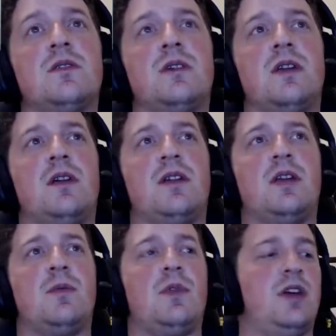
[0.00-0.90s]
Yeah, they
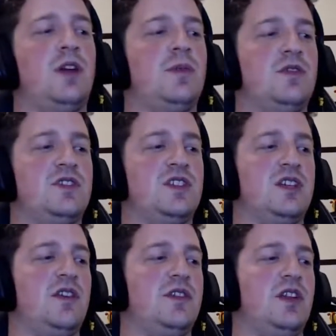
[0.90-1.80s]
kept blowing up. That was just
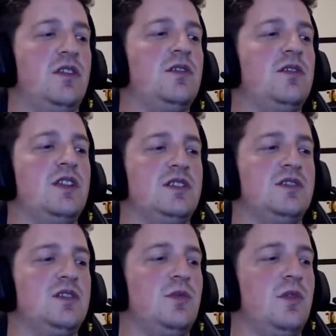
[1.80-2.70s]
after
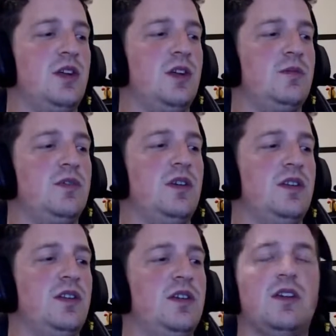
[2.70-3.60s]
Nissan stopped wanting him to
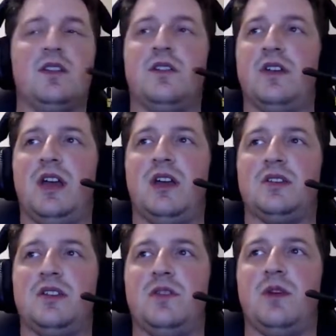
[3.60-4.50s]
run the
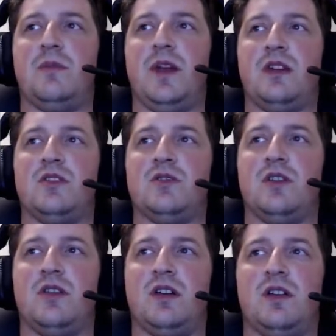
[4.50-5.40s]
V8s, and he went back to trying
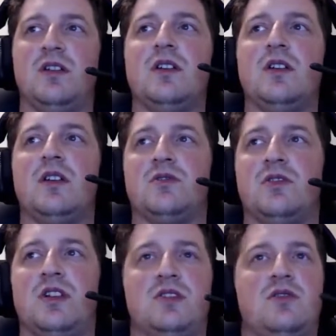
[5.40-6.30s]
to run a
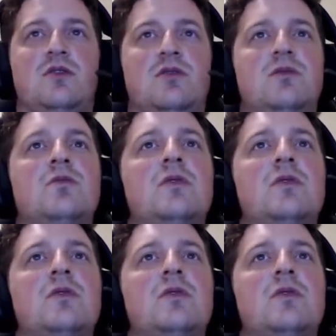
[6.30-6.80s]
traditional